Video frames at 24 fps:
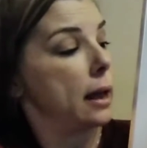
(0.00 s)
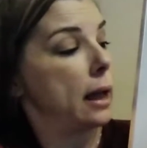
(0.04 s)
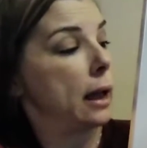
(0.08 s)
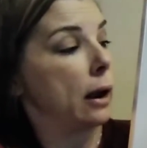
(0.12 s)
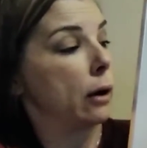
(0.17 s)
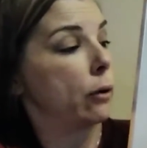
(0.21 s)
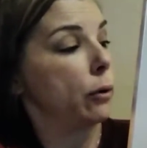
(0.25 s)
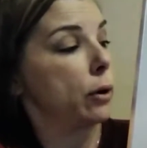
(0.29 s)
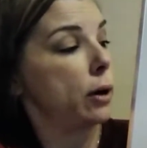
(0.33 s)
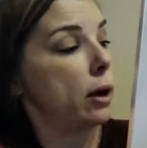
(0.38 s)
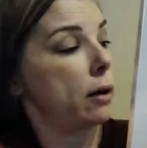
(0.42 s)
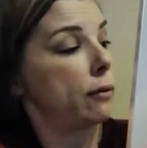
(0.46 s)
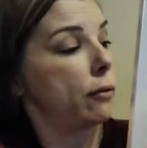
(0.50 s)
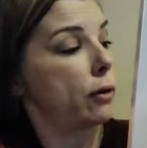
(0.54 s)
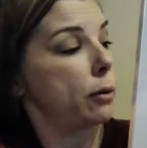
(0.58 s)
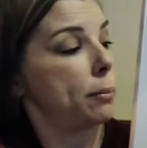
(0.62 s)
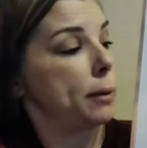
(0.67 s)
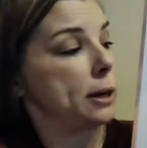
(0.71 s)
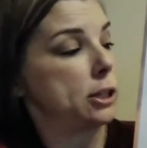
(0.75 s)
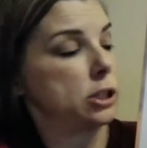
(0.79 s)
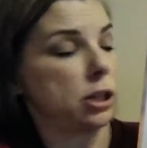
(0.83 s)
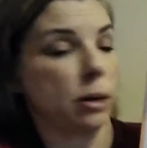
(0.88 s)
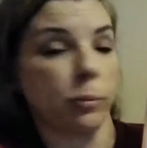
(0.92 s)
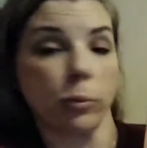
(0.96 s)
Area of our
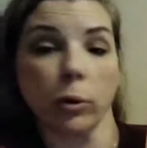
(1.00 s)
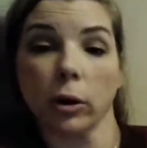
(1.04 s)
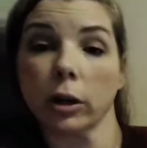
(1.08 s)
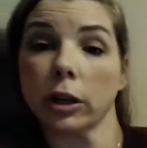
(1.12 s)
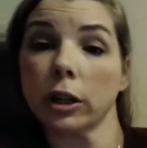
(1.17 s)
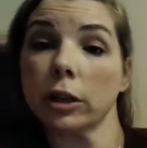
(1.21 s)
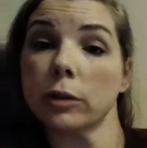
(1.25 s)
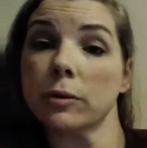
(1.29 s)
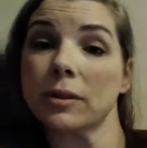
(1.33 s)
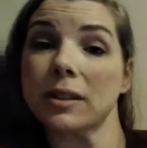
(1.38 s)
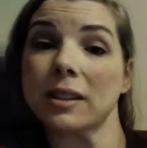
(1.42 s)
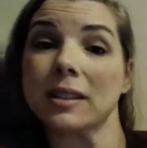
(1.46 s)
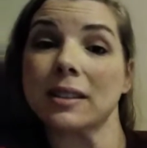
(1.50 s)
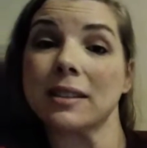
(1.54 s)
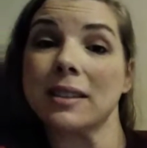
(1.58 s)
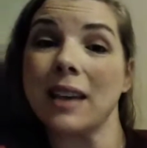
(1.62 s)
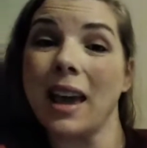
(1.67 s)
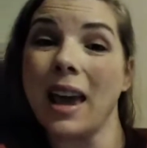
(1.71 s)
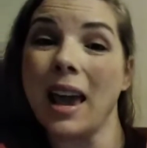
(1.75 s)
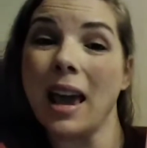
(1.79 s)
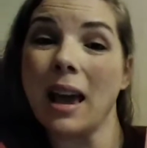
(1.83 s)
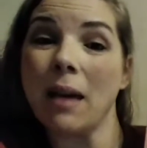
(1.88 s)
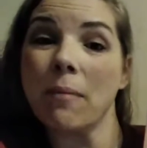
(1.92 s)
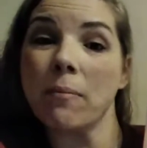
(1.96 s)
base shape, we're going to use the
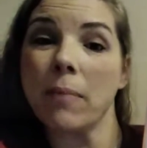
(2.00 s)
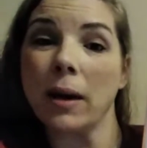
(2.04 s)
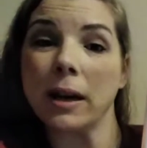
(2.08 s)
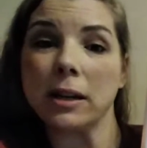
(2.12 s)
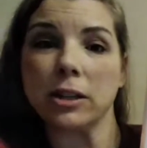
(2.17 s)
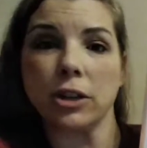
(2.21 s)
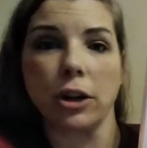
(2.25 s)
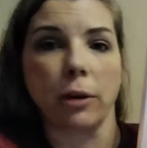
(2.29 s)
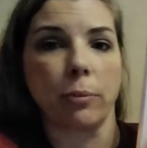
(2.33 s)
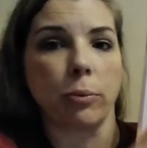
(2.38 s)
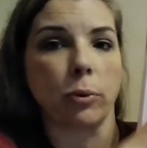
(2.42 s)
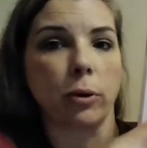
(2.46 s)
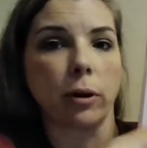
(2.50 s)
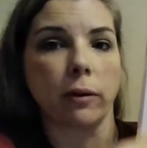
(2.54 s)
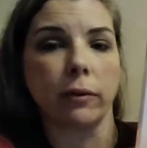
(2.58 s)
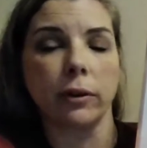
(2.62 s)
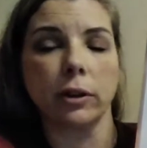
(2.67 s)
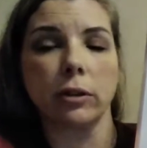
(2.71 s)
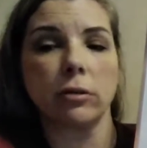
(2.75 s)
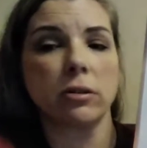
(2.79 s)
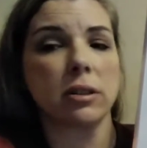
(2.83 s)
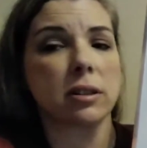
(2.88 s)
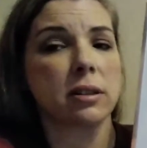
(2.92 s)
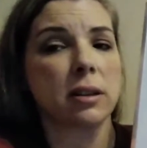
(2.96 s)
same base shape. Whatever
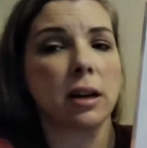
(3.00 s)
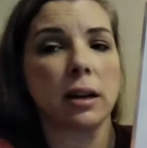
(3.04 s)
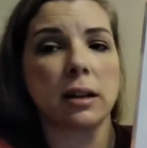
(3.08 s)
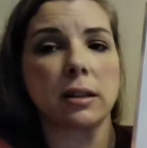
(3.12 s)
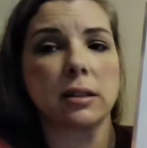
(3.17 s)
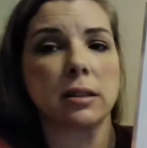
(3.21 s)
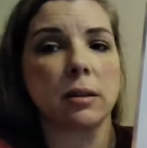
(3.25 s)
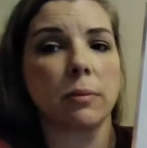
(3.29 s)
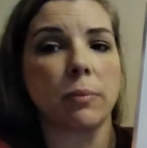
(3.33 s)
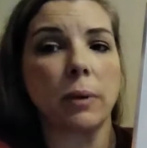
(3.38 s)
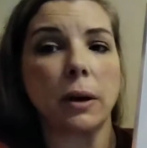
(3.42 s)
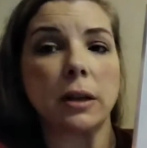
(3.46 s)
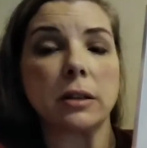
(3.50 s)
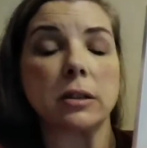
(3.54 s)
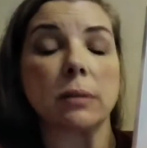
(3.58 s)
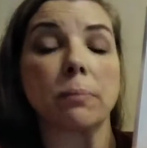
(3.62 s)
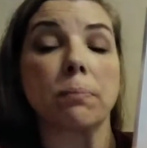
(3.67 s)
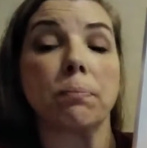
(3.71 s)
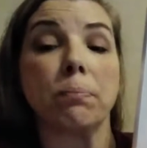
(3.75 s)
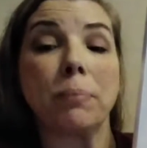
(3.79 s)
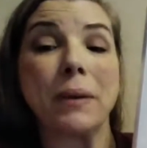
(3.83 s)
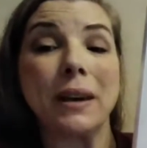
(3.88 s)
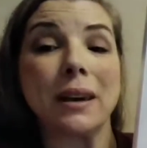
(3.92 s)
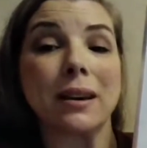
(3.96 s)
you decide is the base,
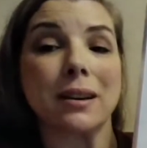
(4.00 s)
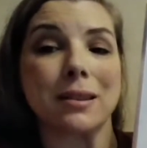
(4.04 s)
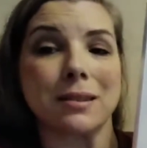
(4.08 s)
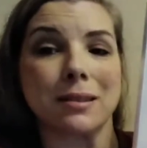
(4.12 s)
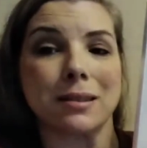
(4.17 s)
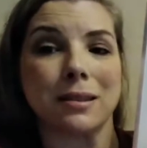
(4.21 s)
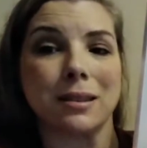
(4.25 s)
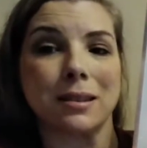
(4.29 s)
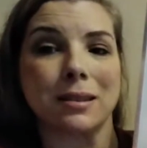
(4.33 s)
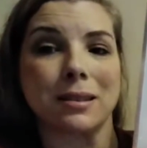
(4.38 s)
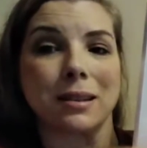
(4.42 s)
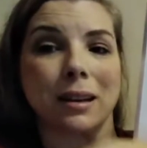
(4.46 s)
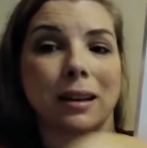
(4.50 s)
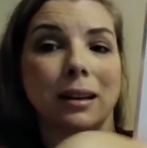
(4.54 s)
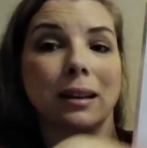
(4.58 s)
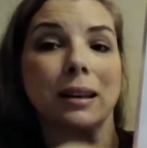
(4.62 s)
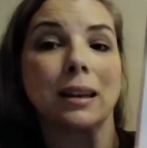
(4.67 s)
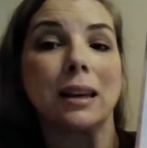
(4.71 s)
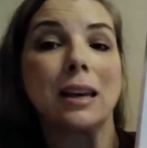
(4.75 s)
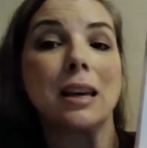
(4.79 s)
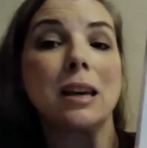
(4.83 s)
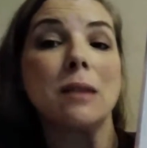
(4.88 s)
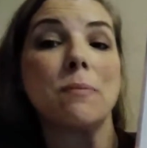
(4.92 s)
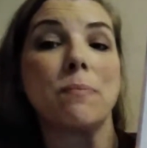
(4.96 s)
be
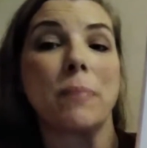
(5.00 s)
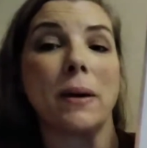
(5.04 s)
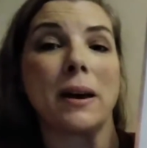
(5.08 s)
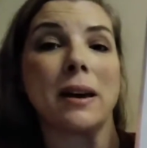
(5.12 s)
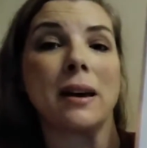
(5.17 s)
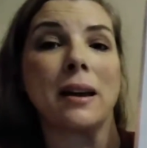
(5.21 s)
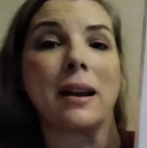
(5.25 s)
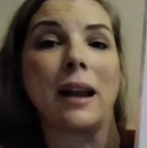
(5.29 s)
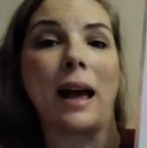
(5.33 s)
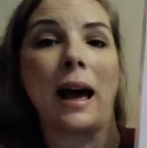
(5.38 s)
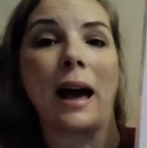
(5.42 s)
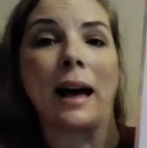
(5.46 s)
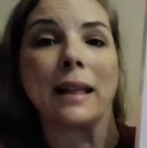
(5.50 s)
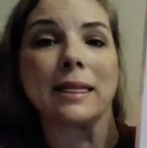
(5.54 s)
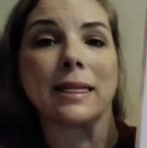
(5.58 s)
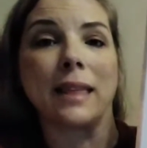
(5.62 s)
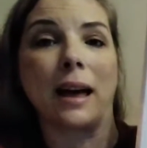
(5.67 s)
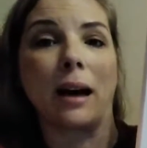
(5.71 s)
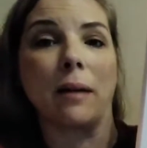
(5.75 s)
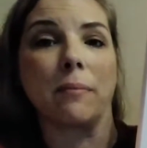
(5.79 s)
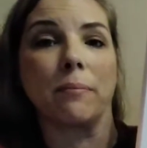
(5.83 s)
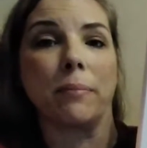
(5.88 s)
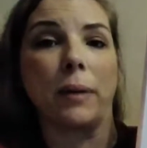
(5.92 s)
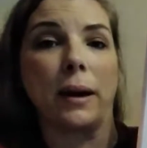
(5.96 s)
consistent. Keep it at
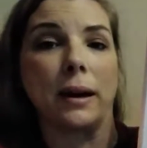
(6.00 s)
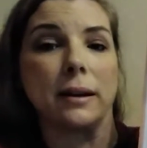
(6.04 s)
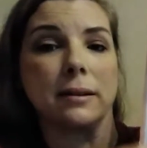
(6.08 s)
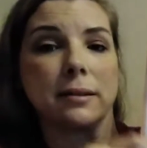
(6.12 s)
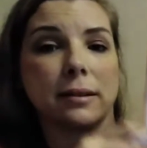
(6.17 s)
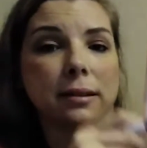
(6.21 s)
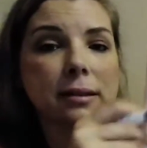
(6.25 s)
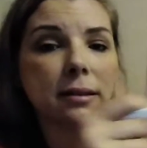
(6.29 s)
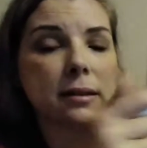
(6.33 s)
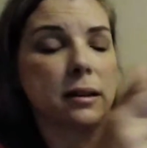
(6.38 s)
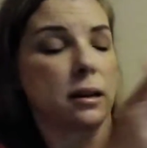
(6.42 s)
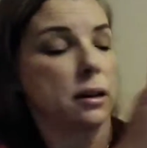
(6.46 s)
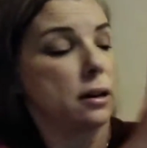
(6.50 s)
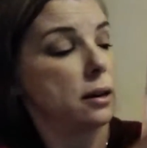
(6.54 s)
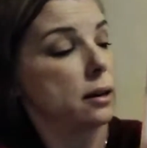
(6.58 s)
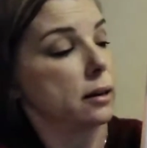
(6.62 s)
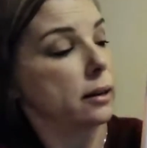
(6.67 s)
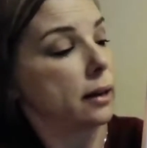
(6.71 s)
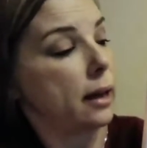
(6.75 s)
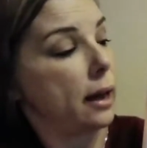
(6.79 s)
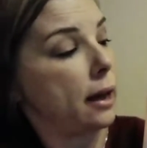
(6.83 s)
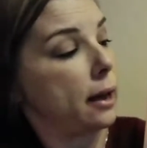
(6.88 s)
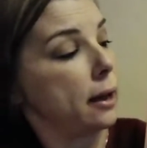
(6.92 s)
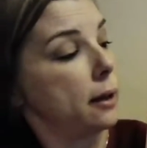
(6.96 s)
that base.
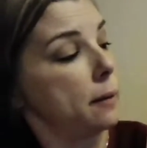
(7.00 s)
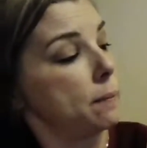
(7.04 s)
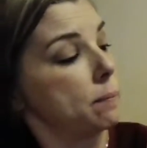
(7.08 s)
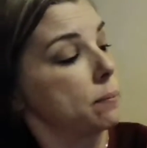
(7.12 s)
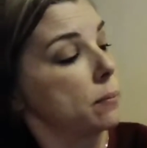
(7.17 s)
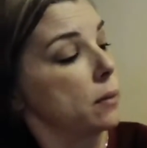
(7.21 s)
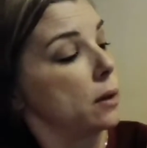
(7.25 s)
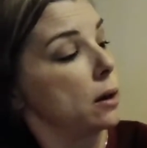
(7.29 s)
Okay?